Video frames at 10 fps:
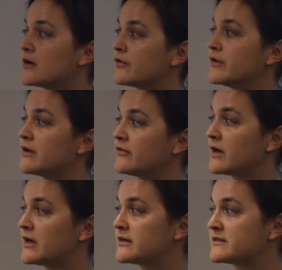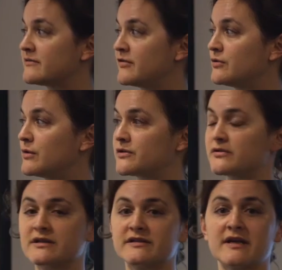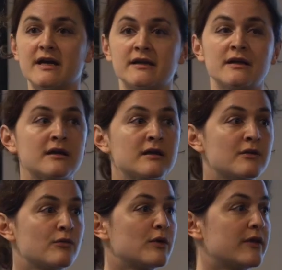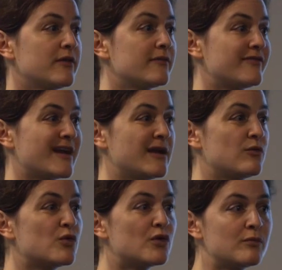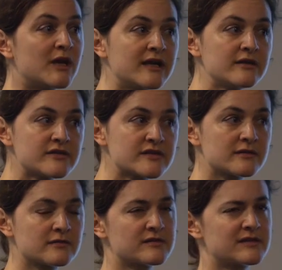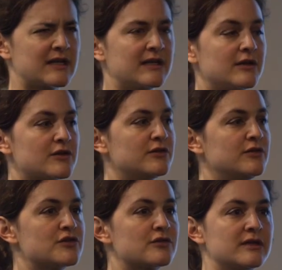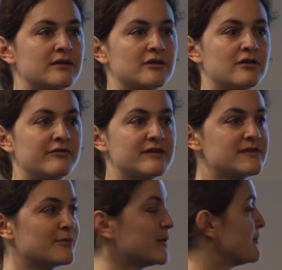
On the other hand, if you were to design with very warm lights, slightly unusual in an office, but